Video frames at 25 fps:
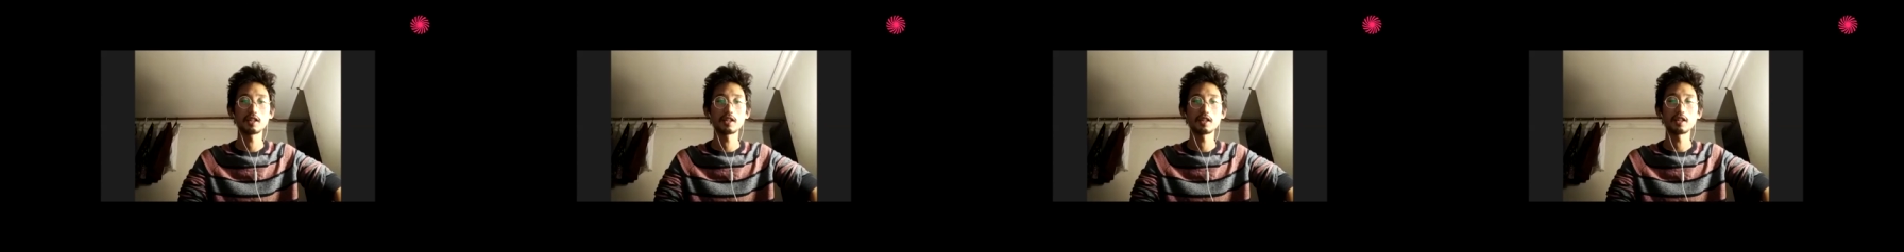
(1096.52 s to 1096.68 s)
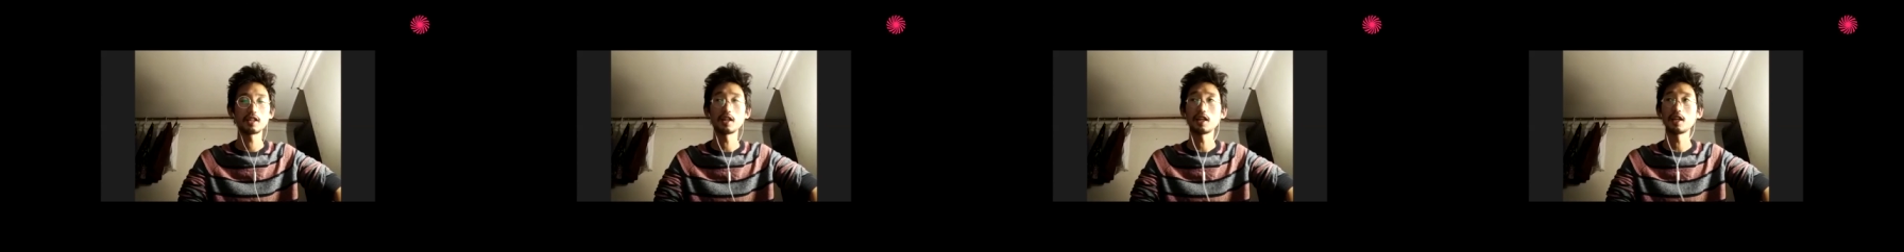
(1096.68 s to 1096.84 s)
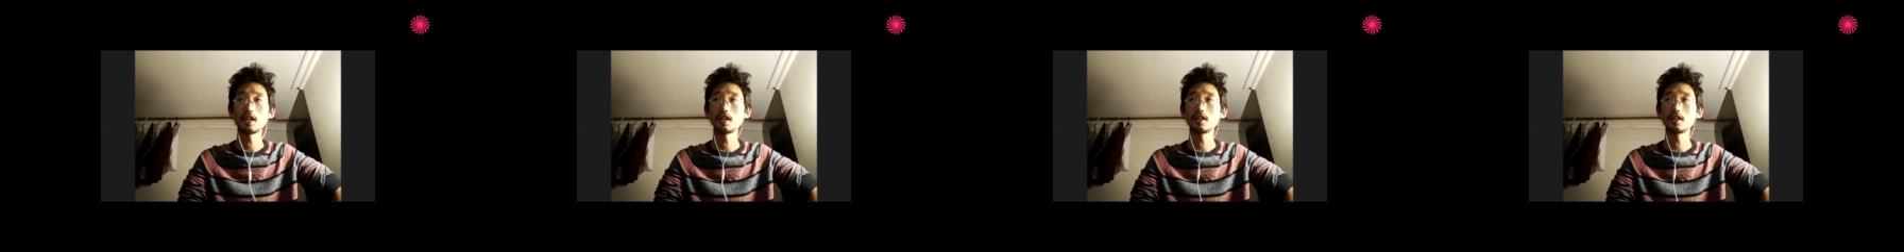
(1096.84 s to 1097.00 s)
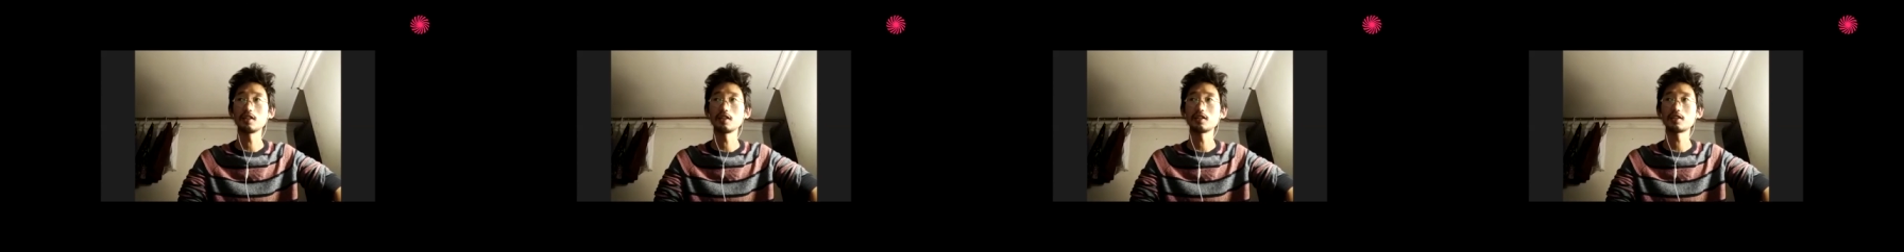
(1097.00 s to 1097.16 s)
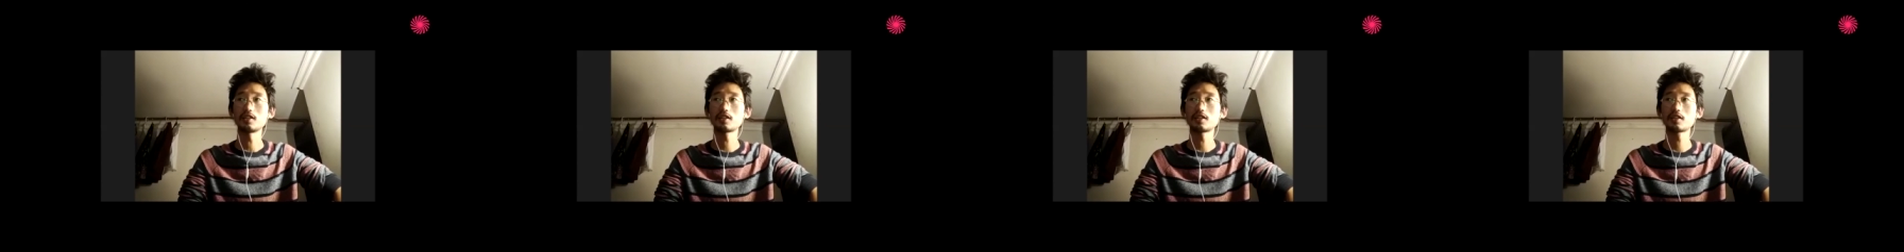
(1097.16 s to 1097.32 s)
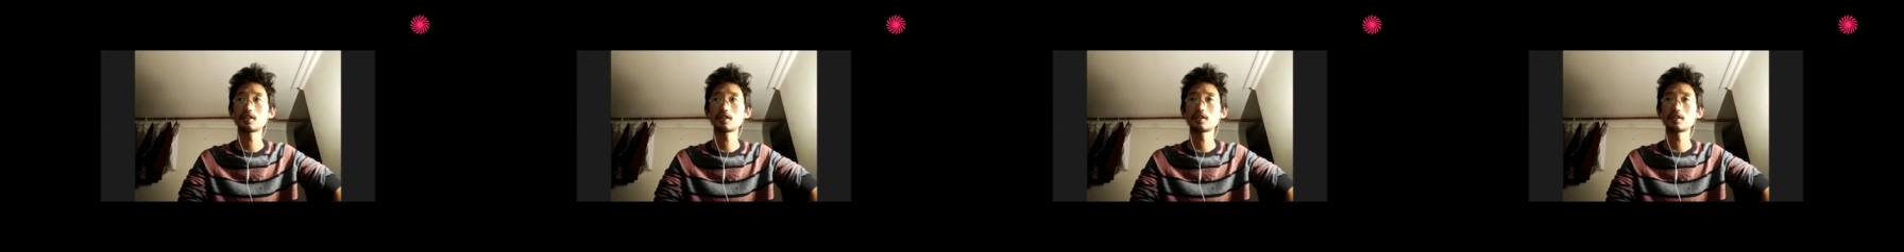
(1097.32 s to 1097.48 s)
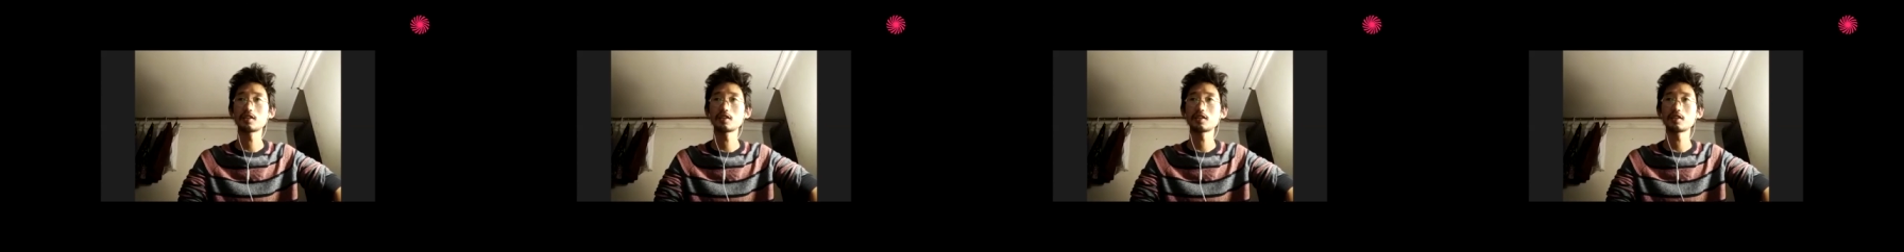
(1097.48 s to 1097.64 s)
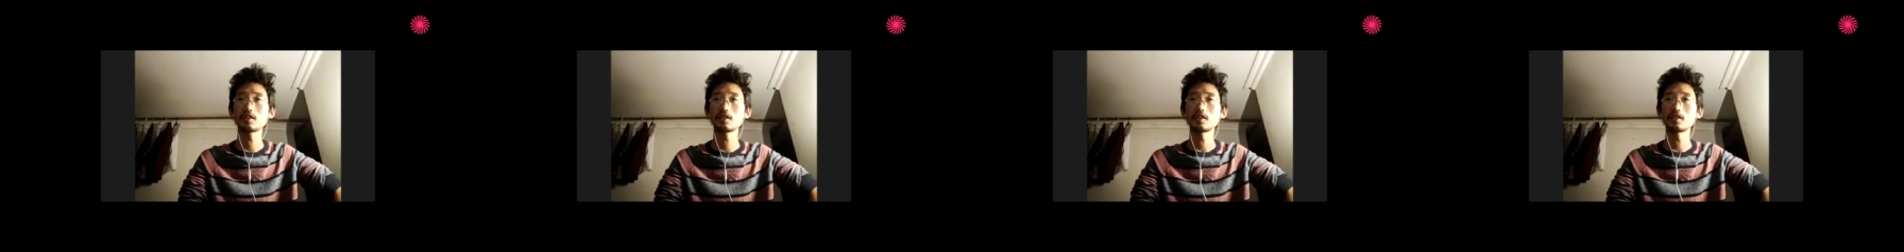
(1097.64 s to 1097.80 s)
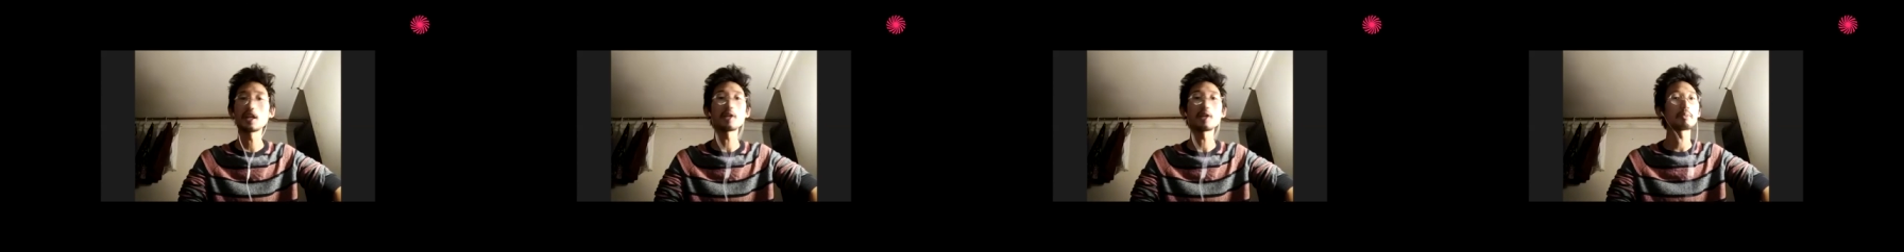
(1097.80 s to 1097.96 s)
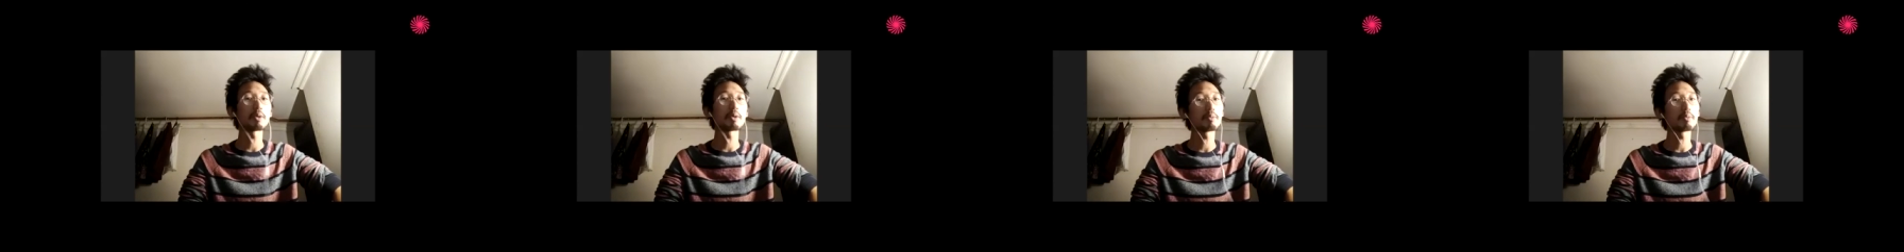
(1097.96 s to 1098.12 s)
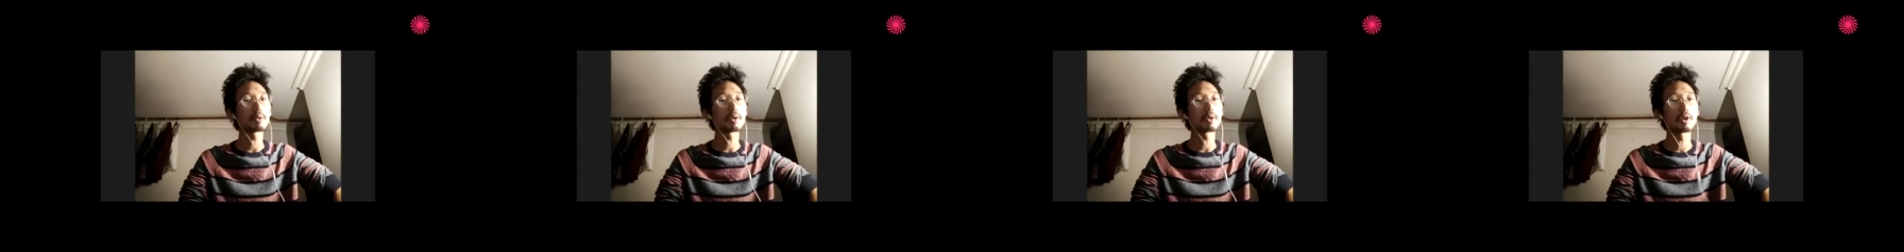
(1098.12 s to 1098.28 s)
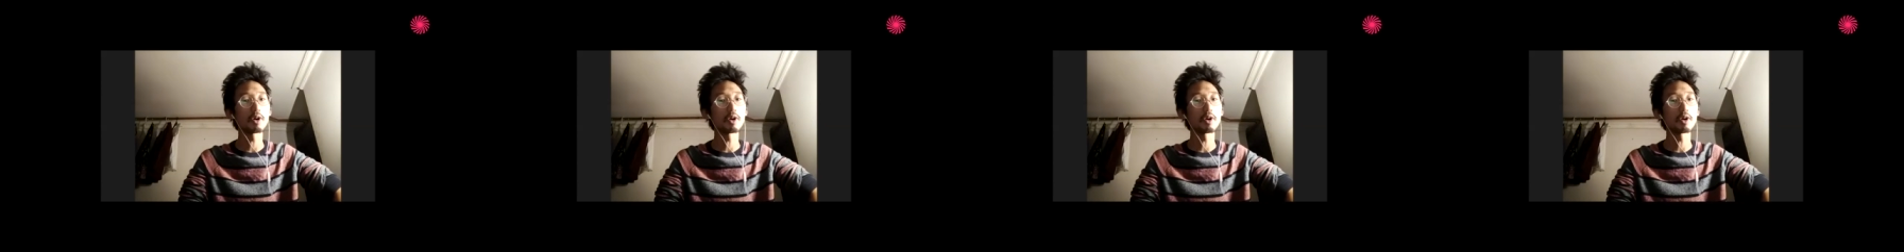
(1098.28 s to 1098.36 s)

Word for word: and yeah, people are